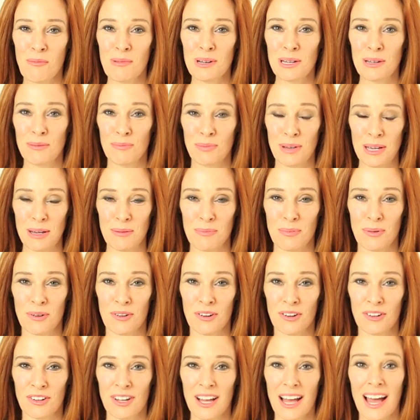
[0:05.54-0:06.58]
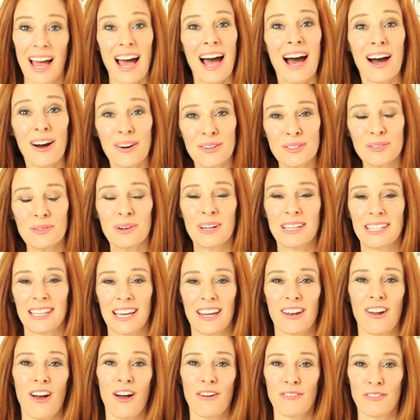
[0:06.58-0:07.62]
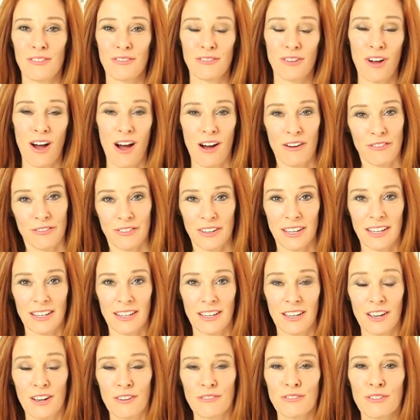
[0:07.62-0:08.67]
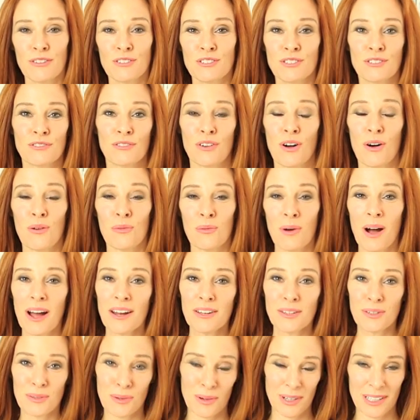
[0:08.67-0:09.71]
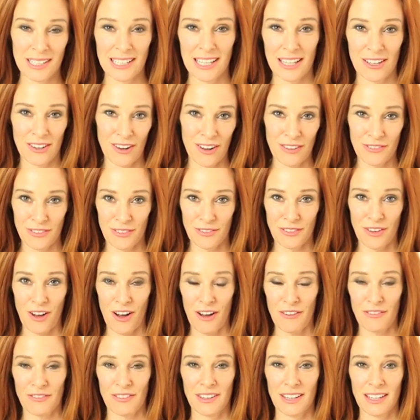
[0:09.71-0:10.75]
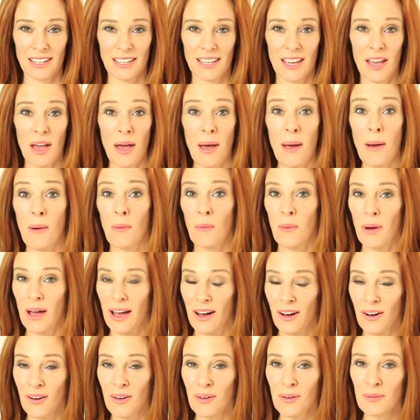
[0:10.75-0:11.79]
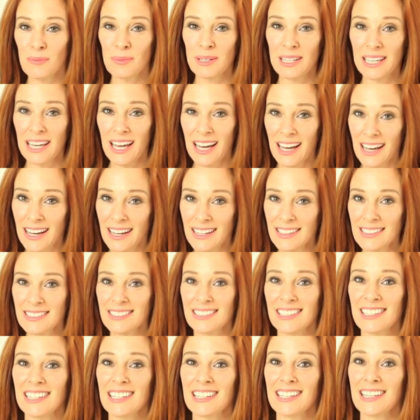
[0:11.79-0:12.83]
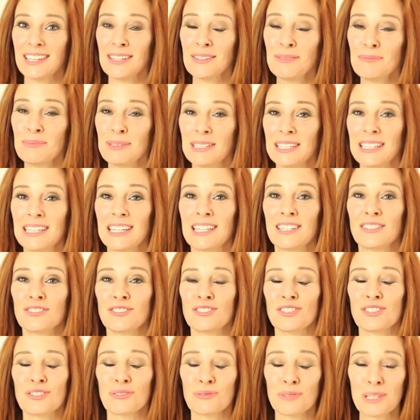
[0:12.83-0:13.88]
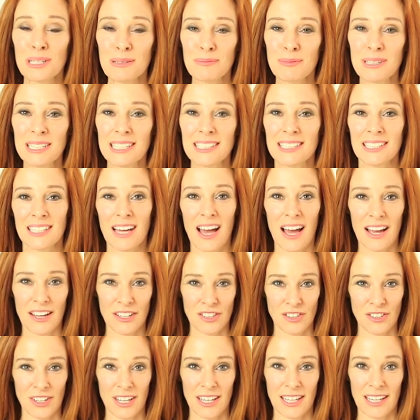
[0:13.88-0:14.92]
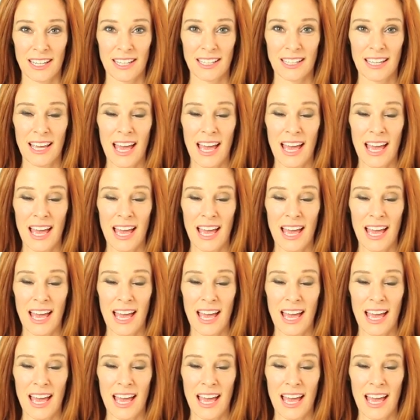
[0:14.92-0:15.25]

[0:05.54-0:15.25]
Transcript: many people how do I get off of coffee? First of all, why do you want to get off of coffee? Well, because it can be extremely dehydrating.